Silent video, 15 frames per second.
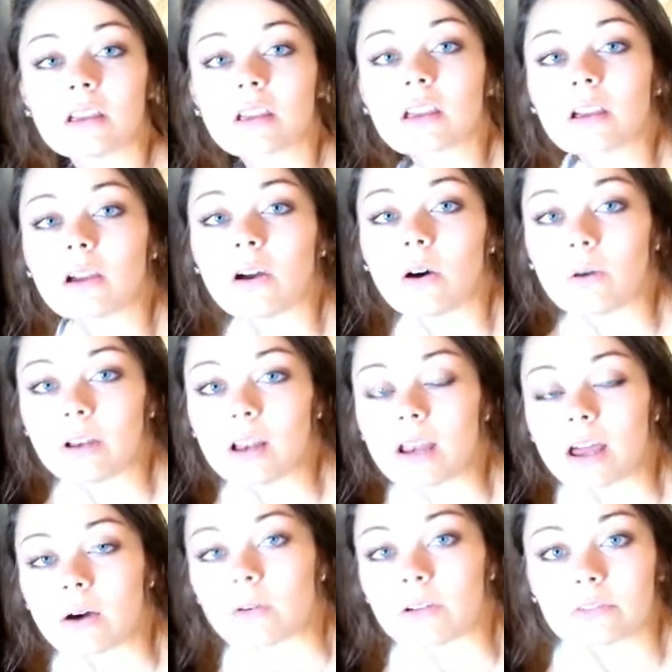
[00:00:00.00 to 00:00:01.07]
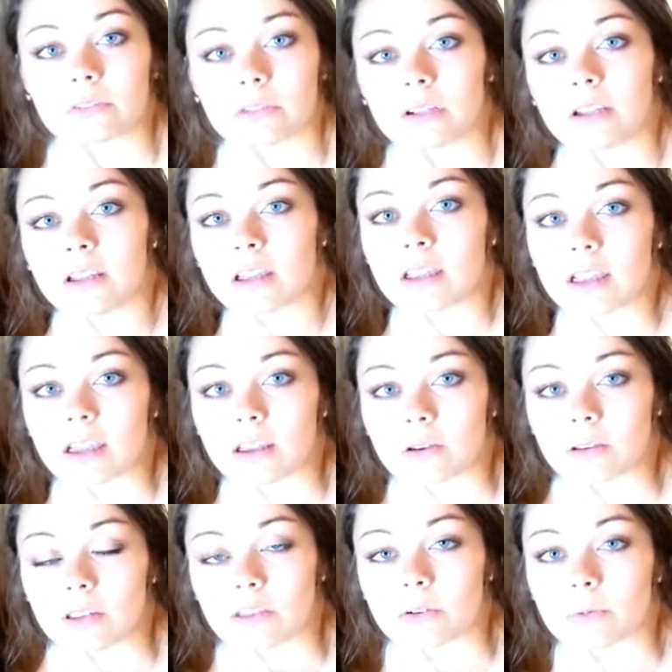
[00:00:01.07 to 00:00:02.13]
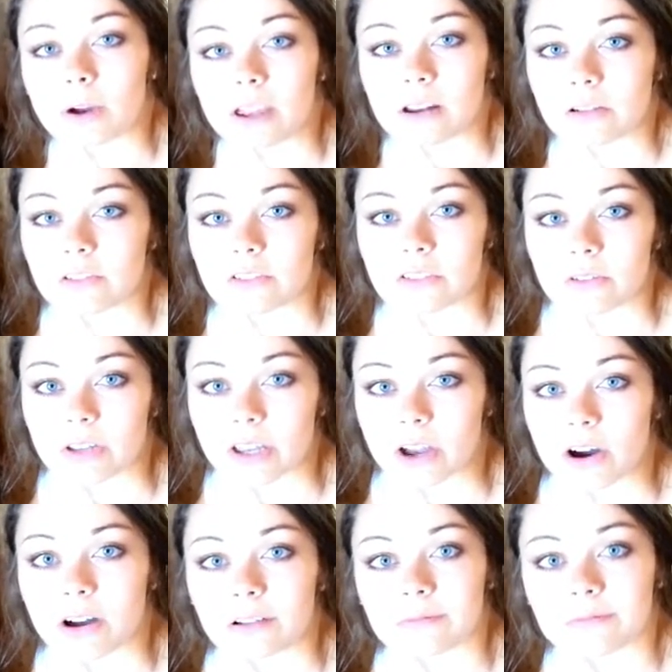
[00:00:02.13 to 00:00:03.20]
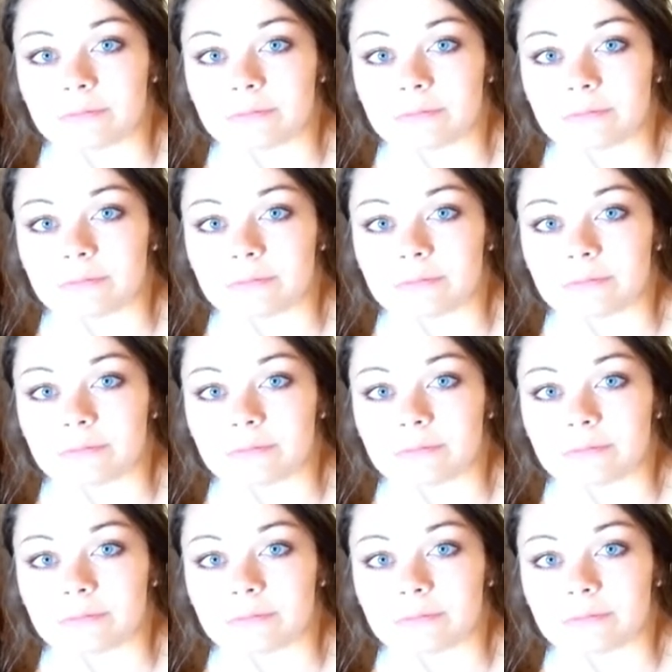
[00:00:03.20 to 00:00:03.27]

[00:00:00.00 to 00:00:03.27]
it can go in and out of. And either way it'll still get caught.